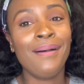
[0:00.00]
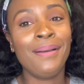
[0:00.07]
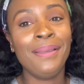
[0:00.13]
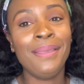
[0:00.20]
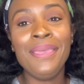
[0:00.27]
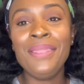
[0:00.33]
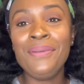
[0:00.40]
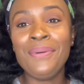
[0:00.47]

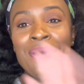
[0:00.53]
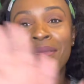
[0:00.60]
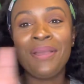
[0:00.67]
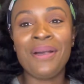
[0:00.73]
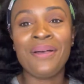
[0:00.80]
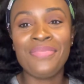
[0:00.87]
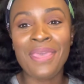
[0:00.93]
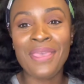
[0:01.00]

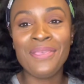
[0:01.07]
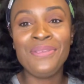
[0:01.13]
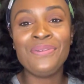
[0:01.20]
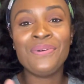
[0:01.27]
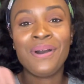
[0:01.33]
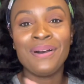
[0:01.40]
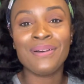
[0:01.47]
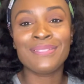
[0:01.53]
y'all, thank
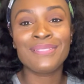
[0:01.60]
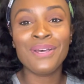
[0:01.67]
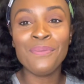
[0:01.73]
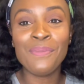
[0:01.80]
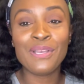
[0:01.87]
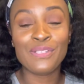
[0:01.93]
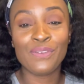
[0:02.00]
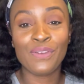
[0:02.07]
you all so
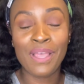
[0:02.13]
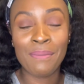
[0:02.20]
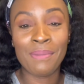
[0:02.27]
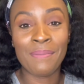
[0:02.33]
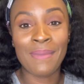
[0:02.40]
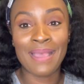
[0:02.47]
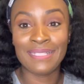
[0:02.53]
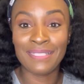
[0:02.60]
much for
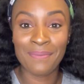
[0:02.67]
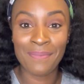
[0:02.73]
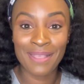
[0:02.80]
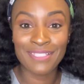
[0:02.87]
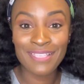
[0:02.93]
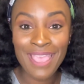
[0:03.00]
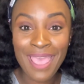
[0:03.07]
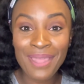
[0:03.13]
coming back to my
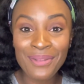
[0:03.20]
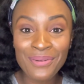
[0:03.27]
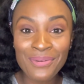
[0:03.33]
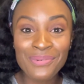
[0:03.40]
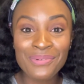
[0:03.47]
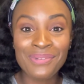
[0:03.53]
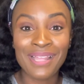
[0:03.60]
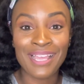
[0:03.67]
channel.
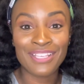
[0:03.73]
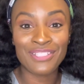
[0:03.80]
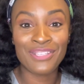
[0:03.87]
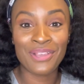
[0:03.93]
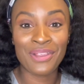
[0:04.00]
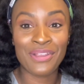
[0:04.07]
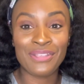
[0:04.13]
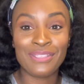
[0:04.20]
Do like,
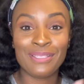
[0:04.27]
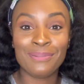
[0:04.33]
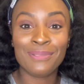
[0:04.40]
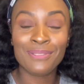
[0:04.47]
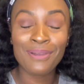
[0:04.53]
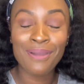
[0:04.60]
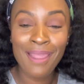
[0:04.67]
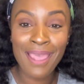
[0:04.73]
share, and
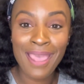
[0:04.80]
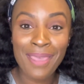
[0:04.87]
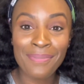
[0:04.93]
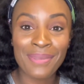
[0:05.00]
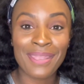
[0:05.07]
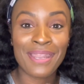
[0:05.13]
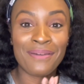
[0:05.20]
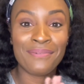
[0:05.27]
subscribe.
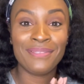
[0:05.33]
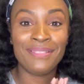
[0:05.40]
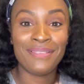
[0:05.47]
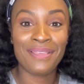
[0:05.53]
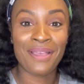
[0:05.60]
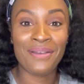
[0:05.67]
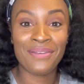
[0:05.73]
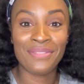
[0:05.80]
And I will see
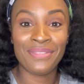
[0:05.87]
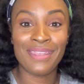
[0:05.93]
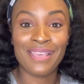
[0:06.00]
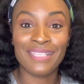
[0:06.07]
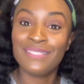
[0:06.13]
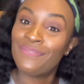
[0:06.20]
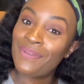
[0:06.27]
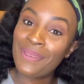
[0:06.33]
y'all in the
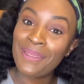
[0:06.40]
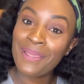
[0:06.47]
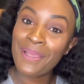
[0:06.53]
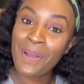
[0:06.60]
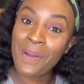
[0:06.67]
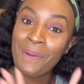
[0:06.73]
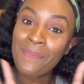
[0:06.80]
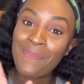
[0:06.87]
next
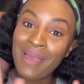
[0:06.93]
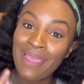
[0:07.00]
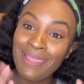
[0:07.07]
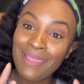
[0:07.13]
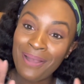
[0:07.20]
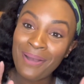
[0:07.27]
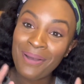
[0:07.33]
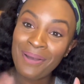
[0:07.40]
video. Bye,
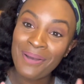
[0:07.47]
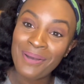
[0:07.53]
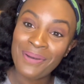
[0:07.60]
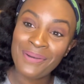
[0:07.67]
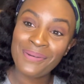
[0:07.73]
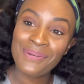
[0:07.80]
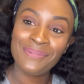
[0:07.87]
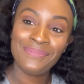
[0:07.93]

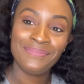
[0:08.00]
y'all.